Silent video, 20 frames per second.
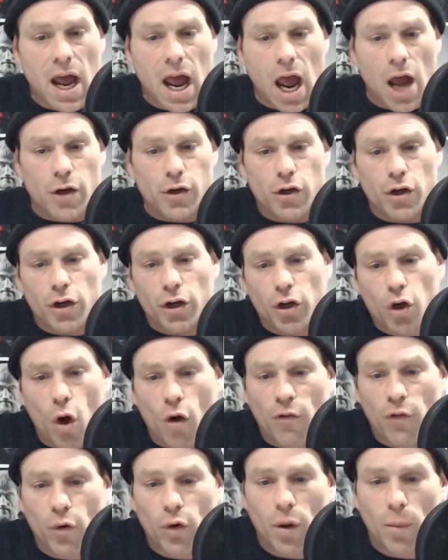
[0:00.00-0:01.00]
and you're going to
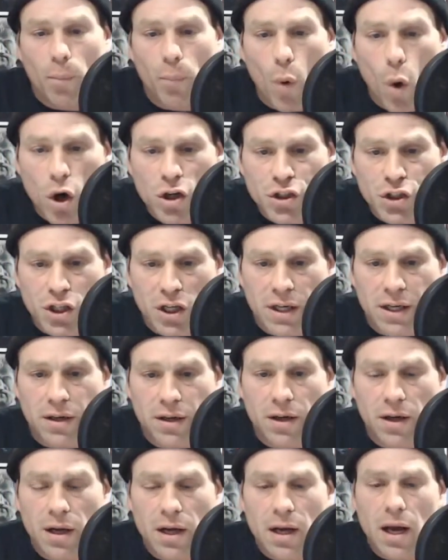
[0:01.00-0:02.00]
go for an
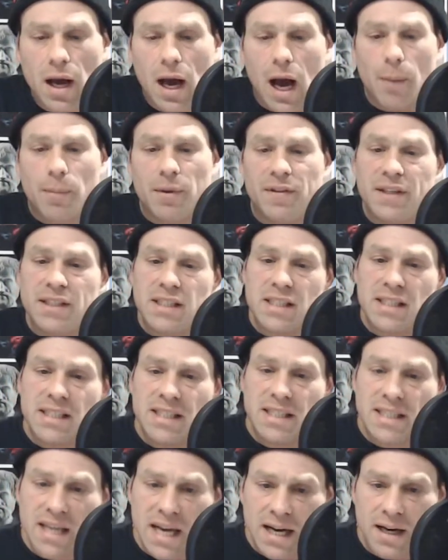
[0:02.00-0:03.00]
abortion, this is
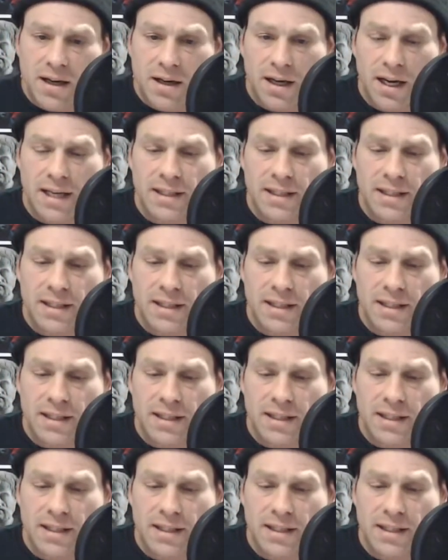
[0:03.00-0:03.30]
sick.